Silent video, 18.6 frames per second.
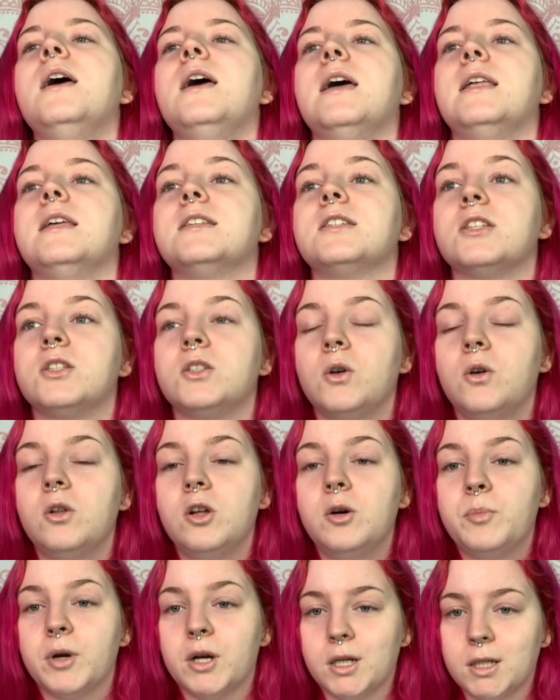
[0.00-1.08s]
It is a solo
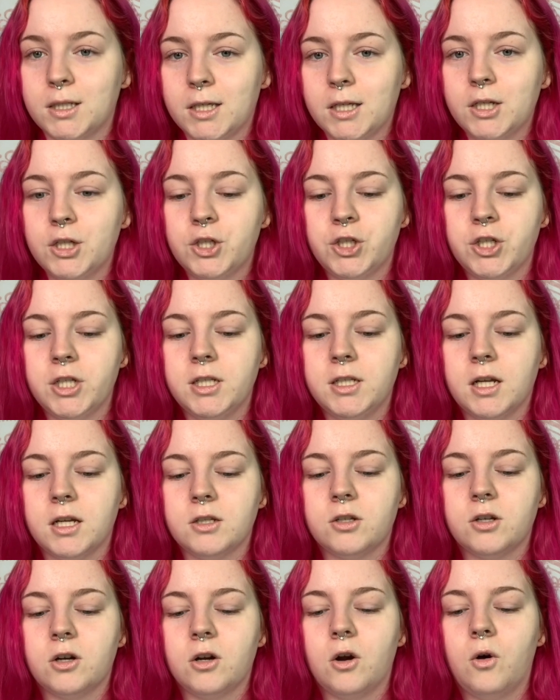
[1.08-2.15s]
person. She
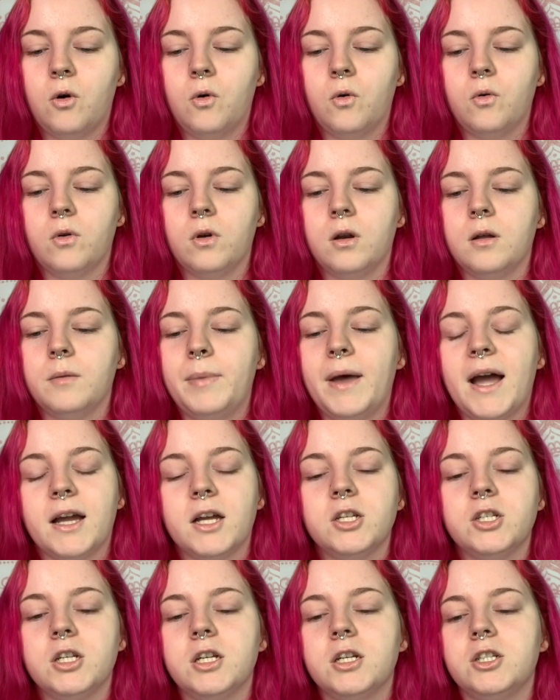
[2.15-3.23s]
does her own
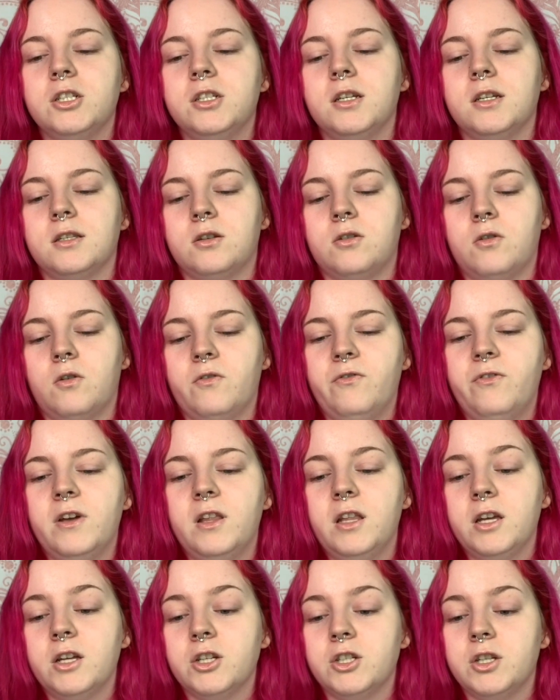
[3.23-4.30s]
packaging, she does her own
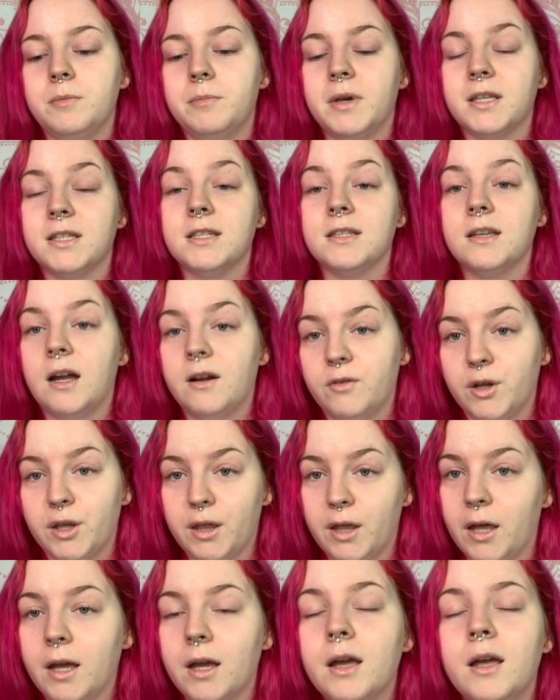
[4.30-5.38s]
filling, she mixes
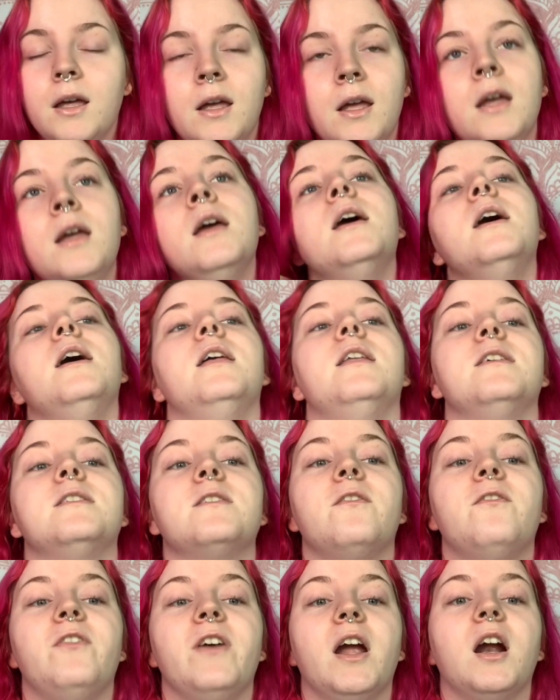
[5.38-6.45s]
everything. It is a
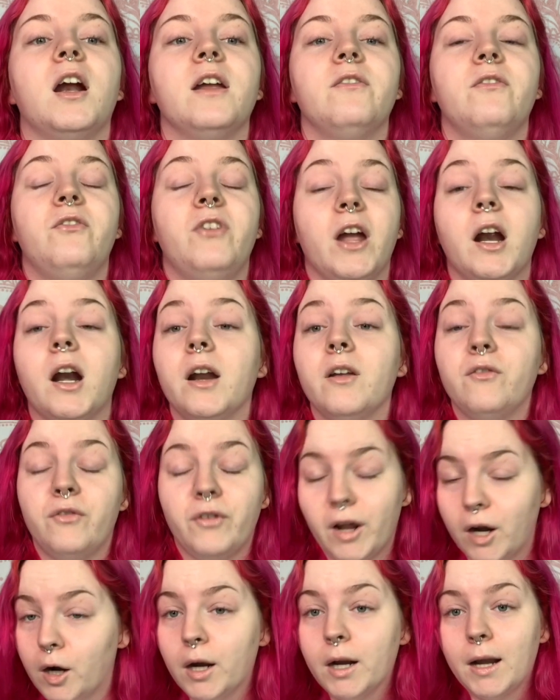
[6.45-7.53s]
very, very,
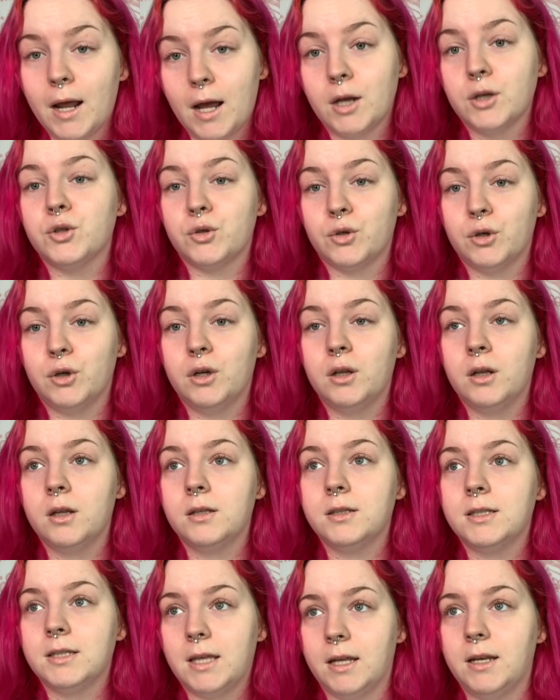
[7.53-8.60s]
very natural
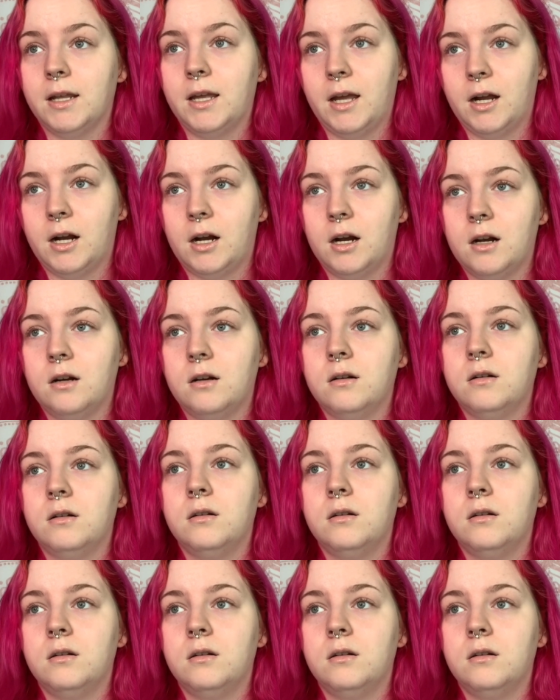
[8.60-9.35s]
skincare